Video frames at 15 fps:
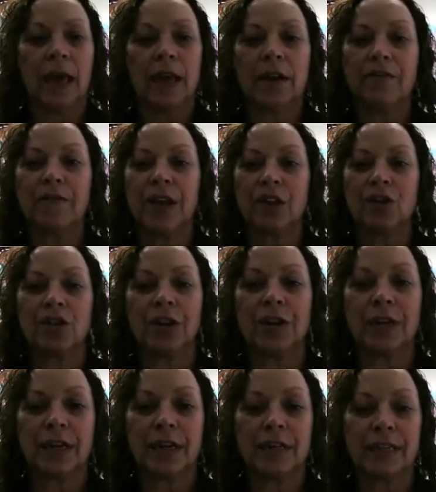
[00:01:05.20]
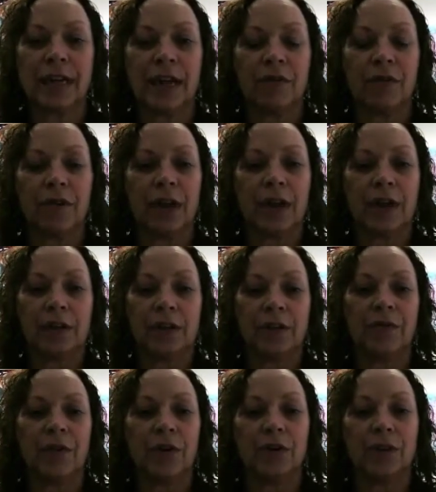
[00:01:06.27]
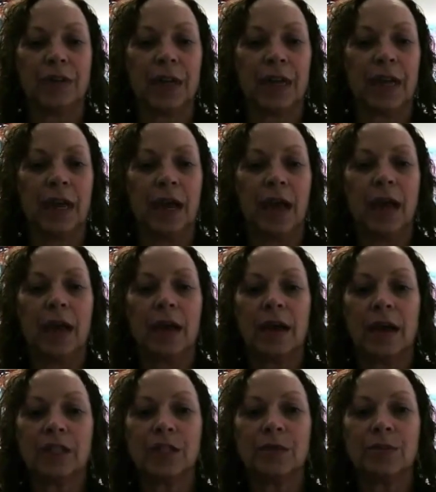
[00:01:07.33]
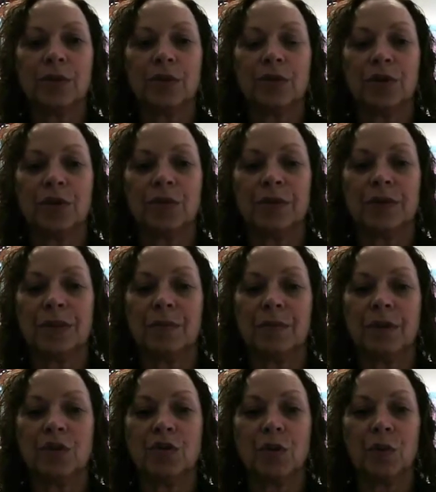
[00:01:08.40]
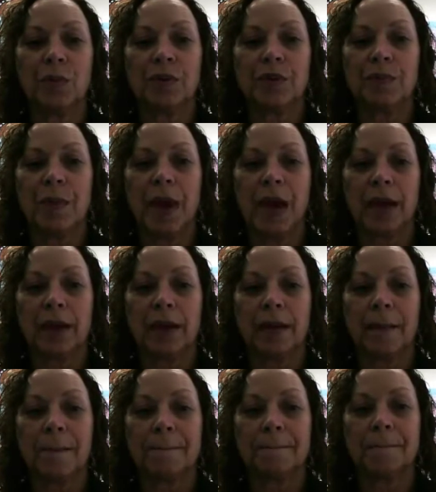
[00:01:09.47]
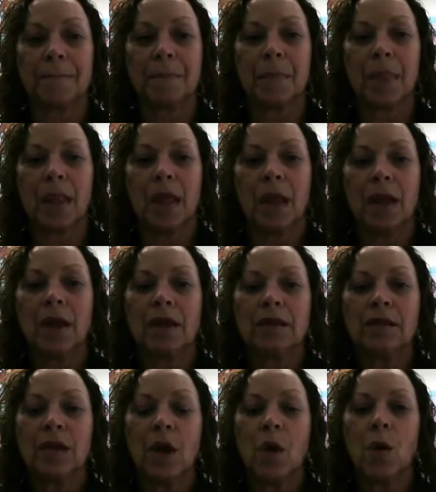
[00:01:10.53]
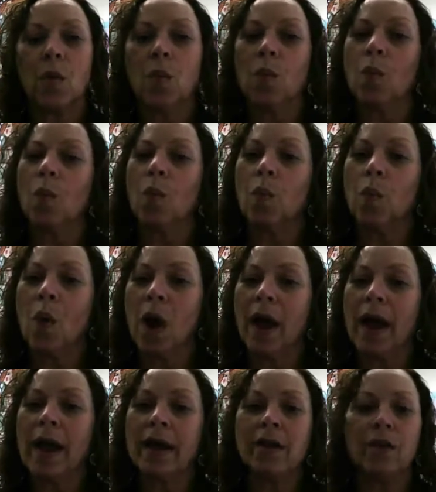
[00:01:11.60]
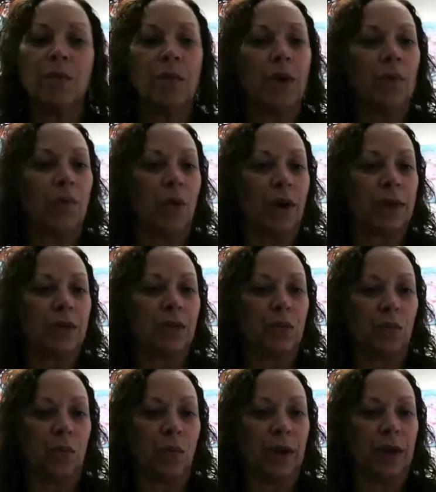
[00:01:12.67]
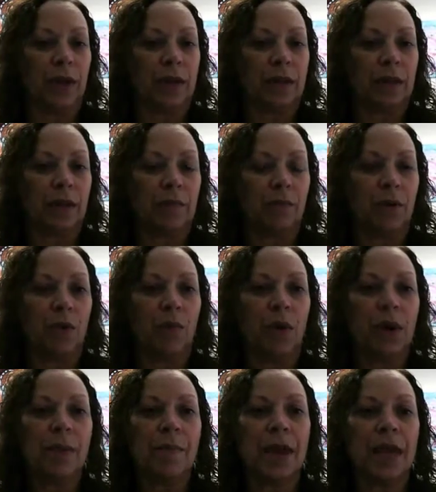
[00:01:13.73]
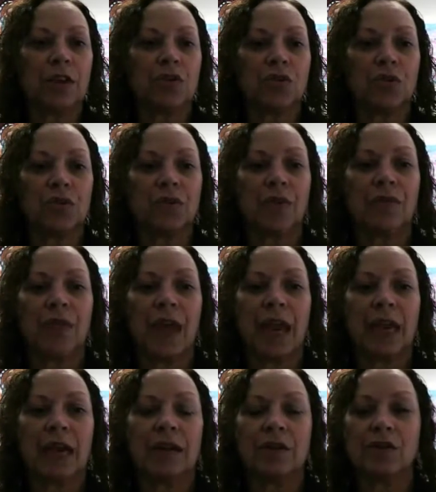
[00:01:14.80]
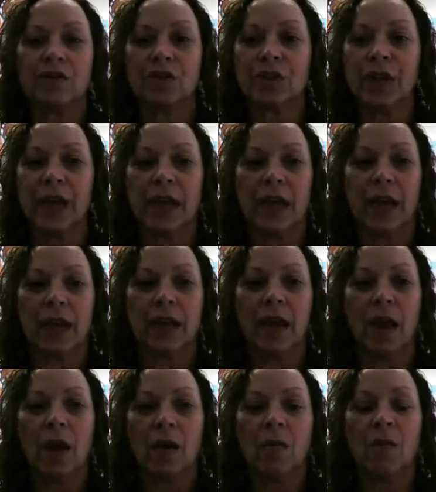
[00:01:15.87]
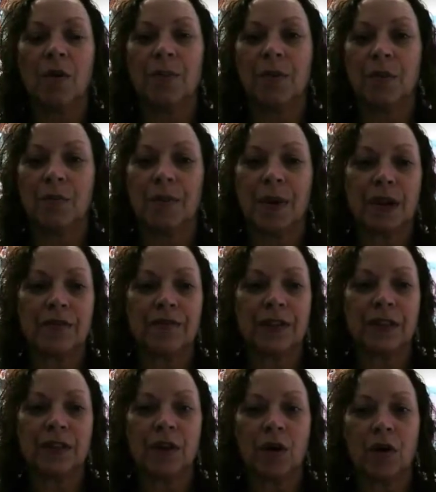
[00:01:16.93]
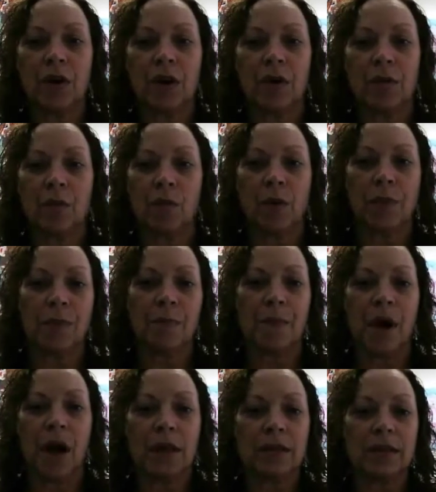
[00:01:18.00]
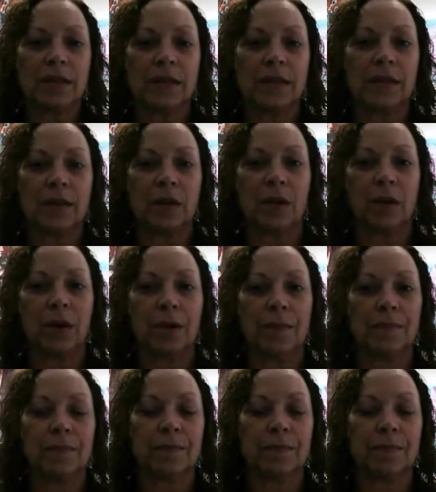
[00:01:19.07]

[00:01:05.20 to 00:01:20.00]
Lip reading: innovation, integrity, diversity, customer service, and mutual respect. So why do we want to orient them? We want to make sure that they understand what their benefits are, what the policies are,